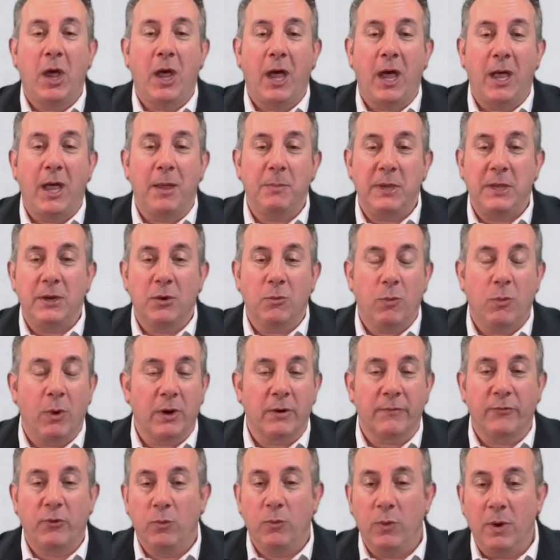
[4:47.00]
I meet a
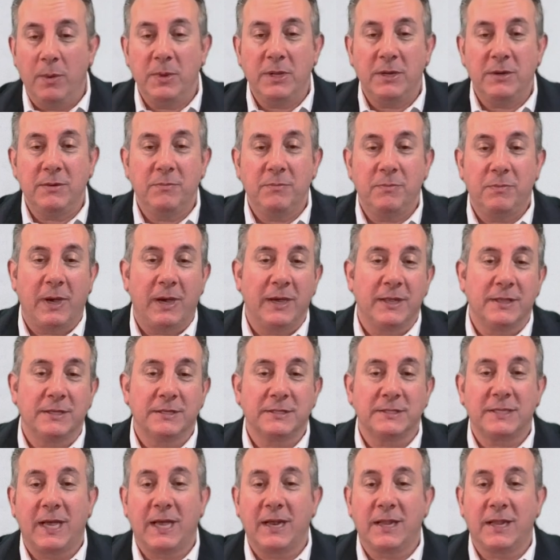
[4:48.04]
wonderful woman by the
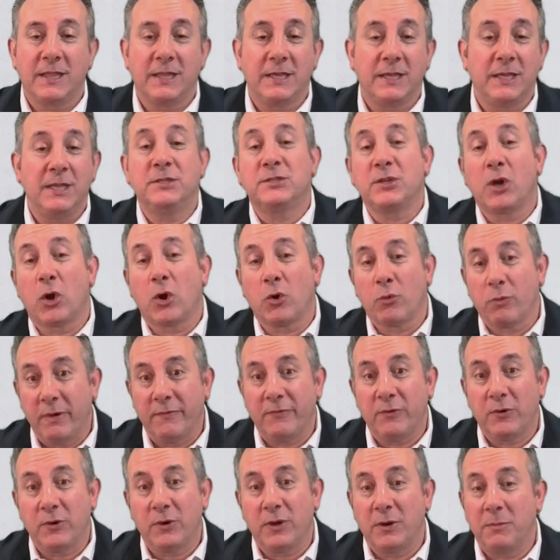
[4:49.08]
side of the Isar
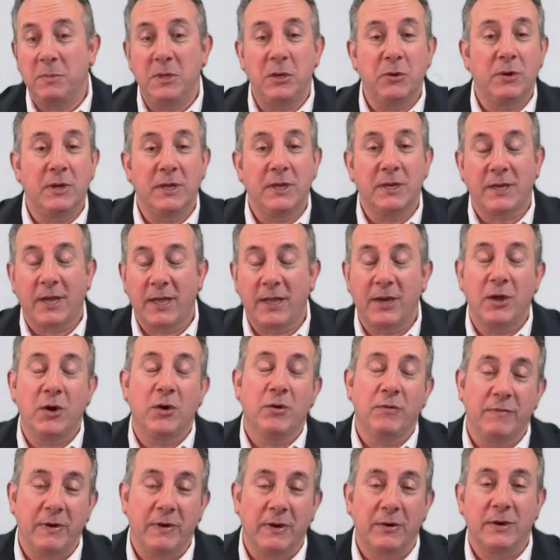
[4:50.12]
River in Munich. I know,
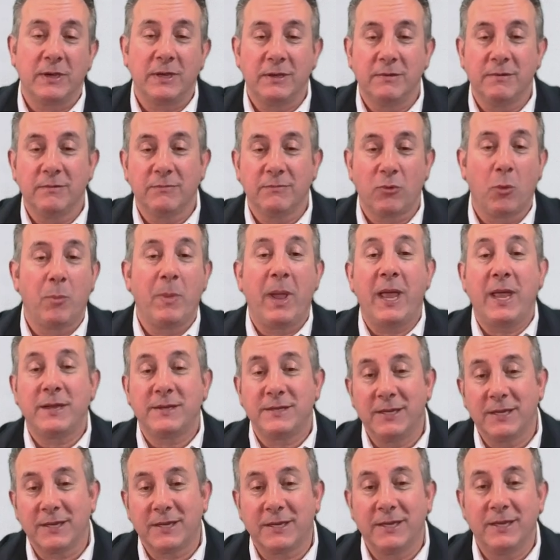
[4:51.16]
very
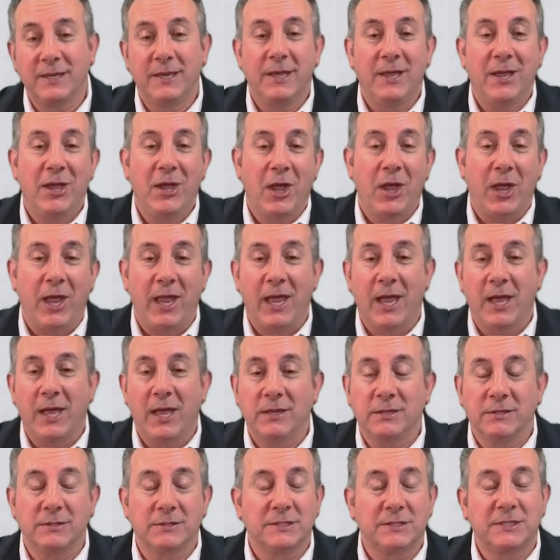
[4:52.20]
romantic.
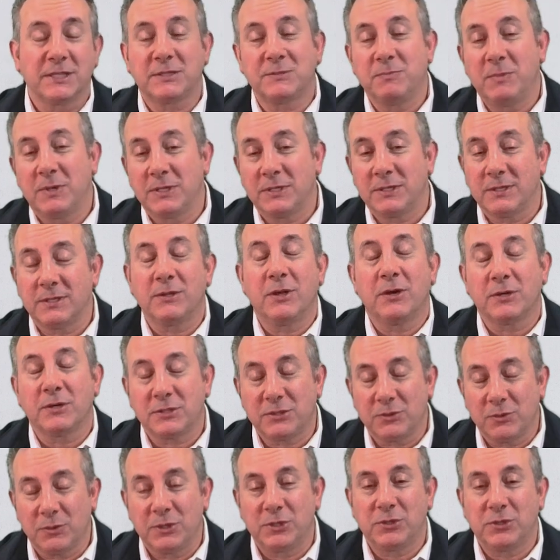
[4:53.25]
And six months, long
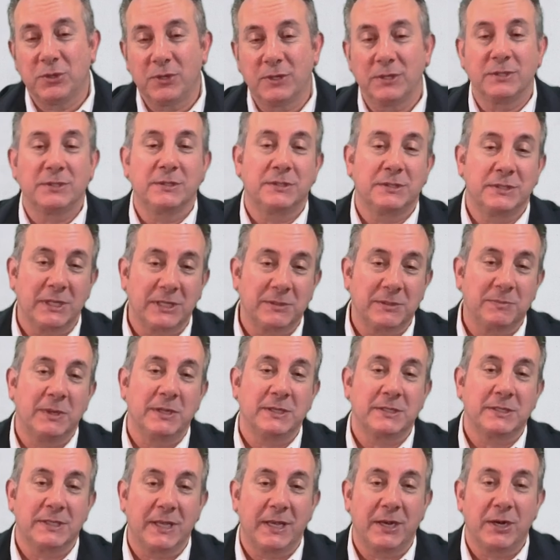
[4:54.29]
story short, six
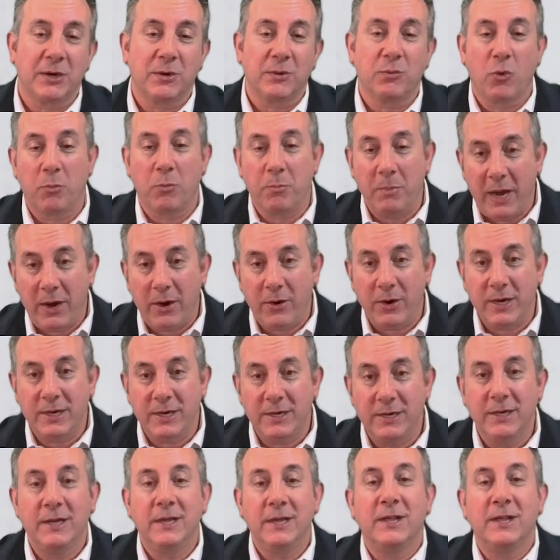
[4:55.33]
months later, we're married,
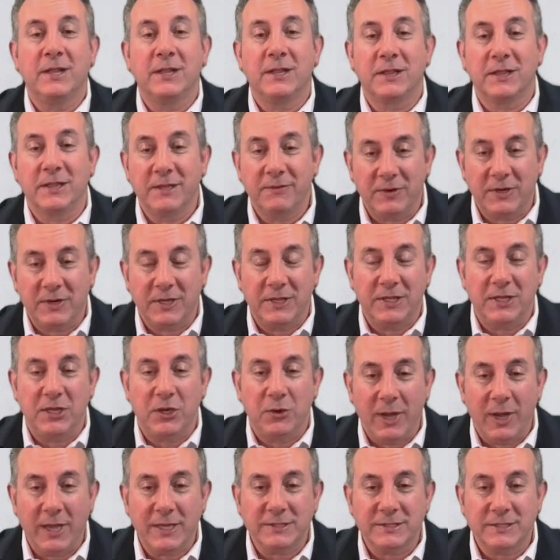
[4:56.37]
living in the
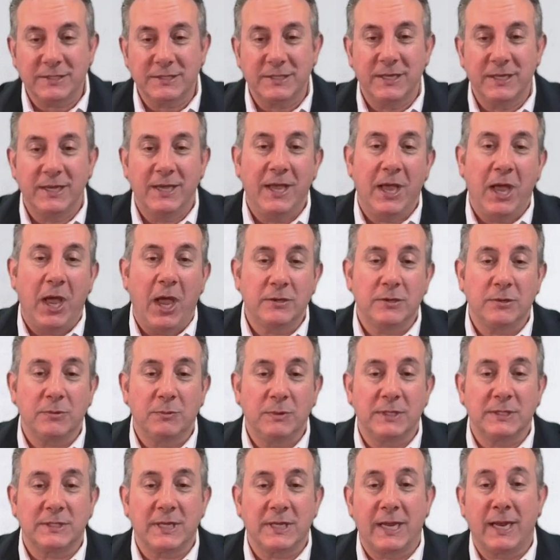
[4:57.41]
US. We
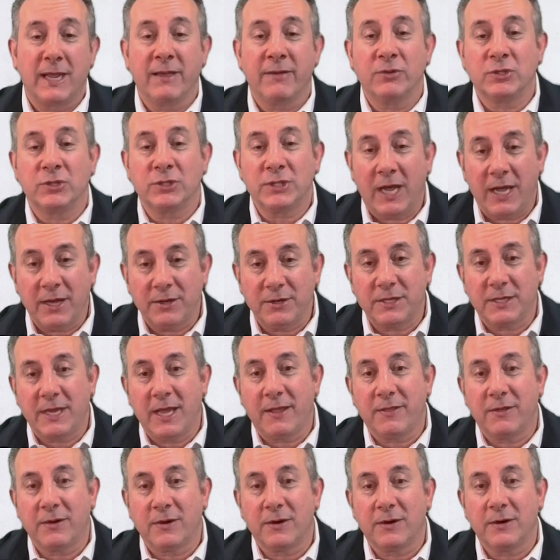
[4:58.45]
decide to have a child
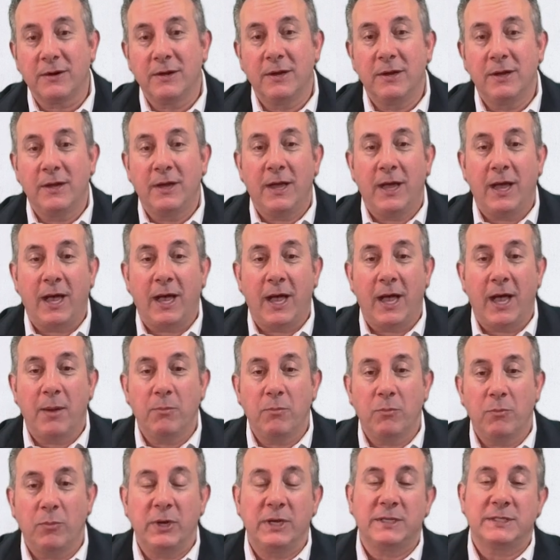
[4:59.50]
together.
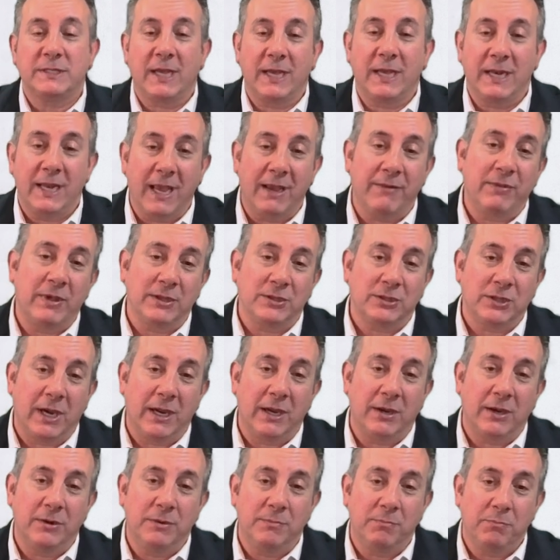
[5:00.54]
Um, we decided to have that
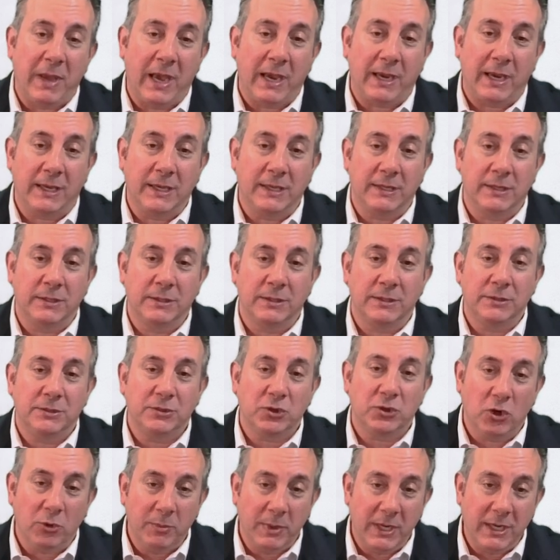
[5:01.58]
child back in
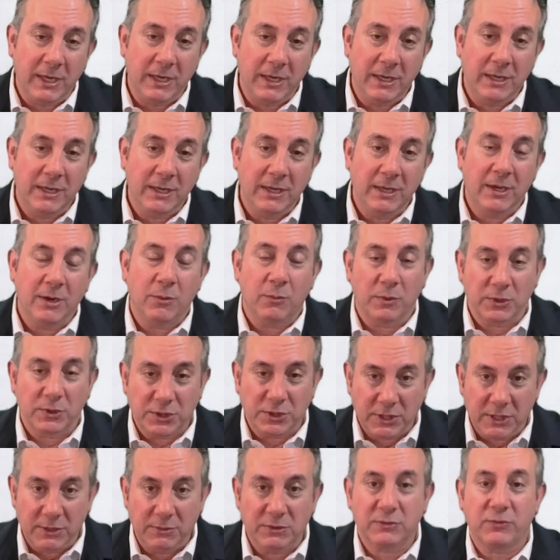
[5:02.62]
Germany, where
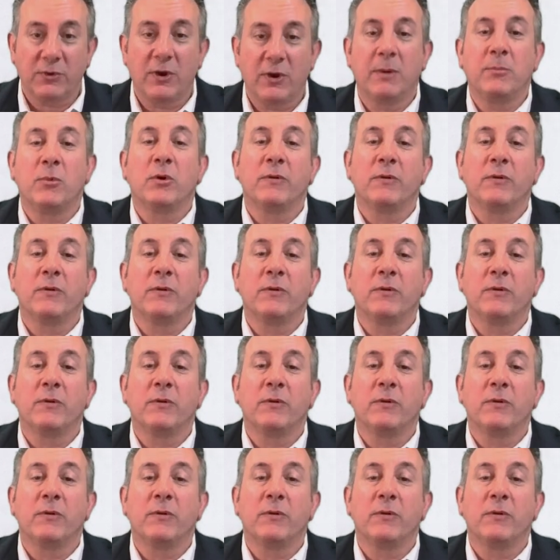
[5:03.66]
she was from, her